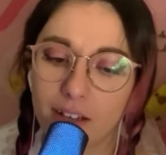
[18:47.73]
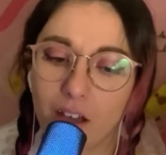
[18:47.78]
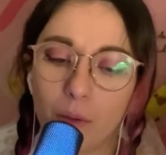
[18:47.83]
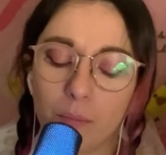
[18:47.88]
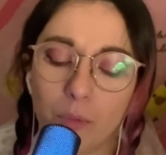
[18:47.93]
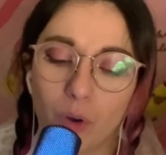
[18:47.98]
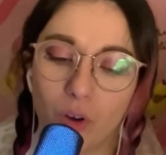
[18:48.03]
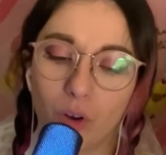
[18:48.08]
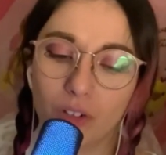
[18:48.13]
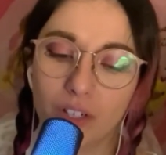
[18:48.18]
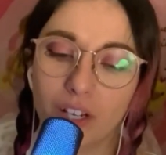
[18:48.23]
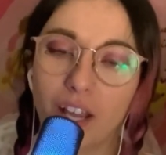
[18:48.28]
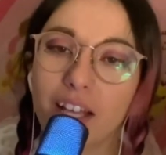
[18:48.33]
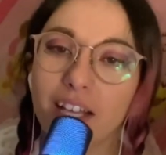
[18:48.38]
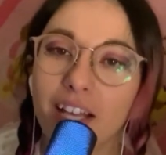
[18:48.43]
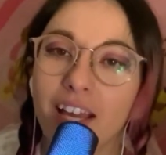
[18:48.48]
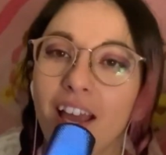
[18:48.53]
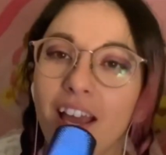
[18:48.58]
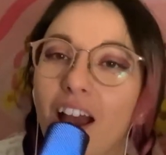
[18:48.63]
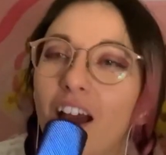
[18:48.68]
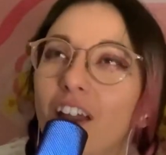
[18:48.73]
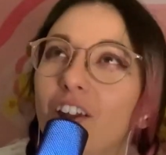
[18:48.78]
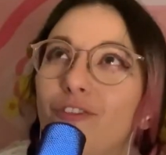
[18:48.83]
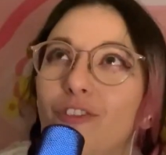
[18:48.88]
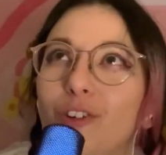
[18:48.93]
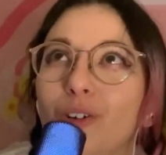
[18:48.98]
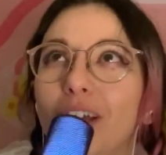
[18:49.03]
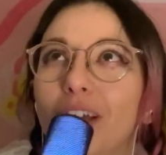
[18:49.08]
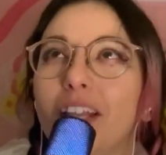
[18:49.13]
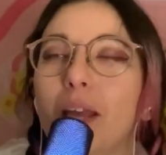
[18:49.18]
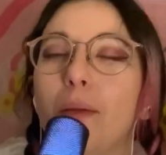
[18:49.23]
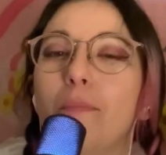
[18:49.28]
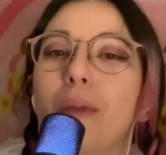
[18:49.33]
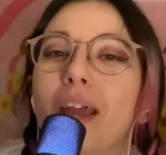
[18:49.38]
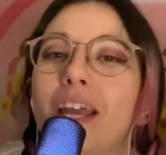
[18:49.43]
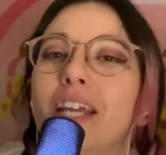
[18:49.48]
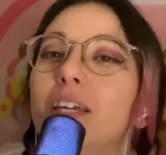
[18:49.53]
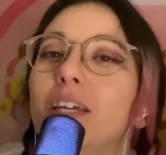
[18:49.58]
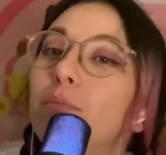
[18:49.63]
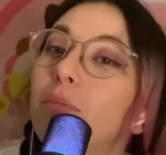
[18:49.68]
Come on. Like, and I feel like they
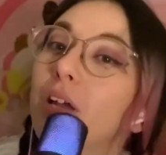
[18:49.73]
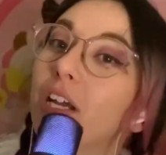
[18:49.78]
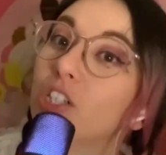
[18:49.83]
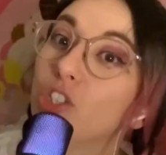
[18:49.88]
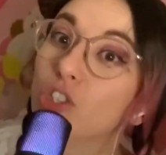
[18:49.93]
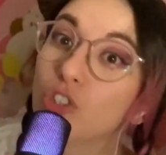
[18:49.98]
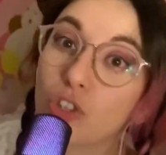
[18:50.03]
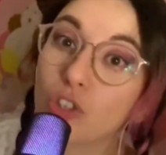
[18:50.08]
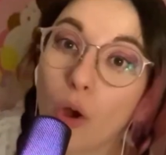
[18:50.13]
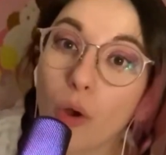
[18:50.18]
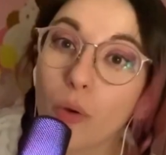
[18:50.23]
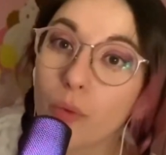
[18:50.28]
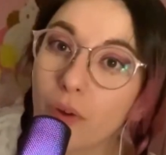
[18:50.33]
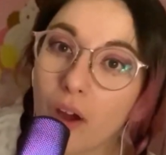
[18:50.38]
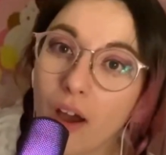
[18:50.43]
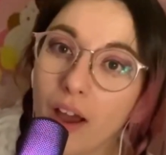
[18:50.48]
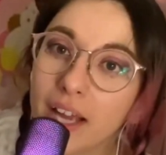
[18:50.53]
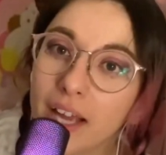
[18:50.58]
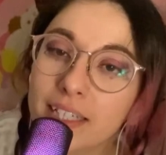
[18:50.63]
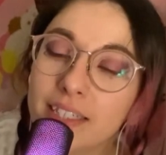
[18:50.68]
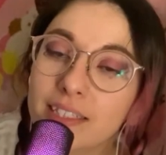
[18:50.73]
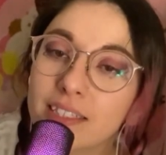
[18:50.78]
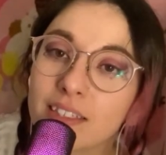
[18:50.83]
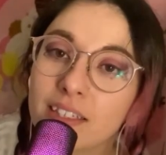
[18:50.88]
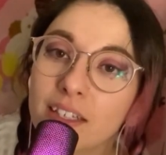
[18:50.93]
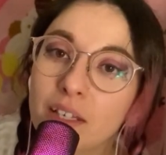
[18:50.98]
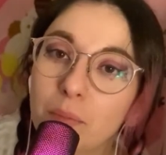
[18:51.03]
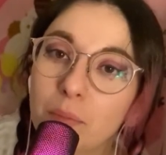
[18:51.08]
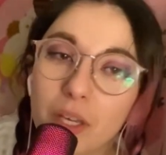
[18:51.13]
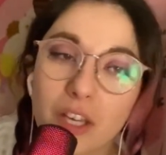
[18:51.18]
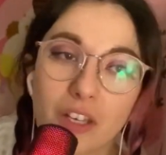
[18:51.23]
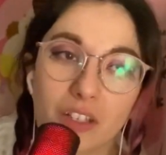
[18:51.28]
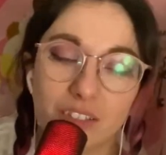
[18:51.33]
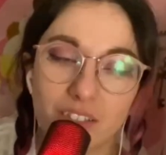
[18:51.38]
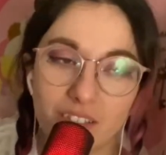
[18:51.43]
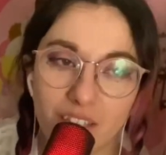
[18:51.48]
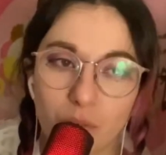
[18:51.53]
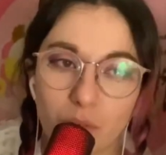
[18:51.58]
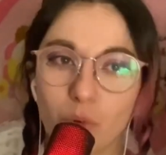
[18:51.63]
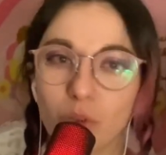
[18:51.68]
made him like so nice
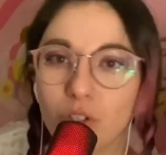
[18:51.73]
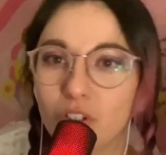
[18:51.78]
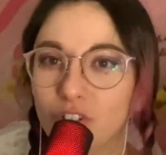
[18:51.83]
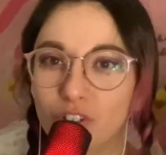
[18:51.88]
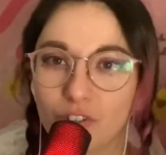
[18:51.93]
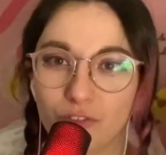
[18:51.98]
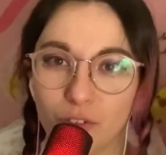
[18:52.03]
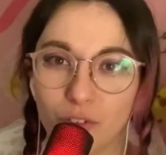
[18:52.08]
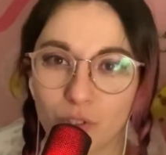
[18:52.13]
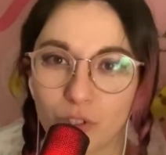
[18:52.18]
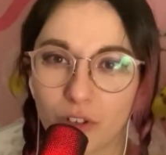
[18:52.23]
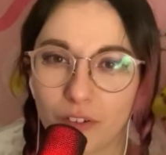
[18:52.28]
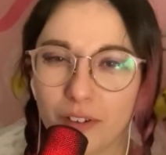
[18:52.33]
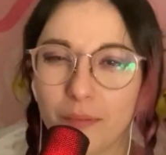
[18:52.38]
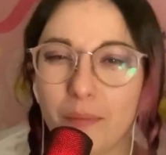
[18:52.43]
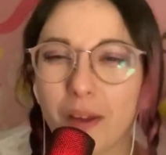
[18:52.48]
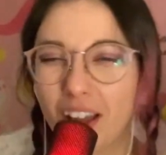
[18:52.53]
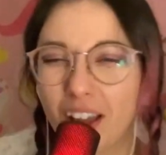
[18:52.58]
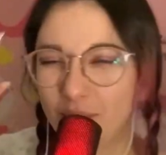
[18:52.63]
because they want you to feel sorry for him.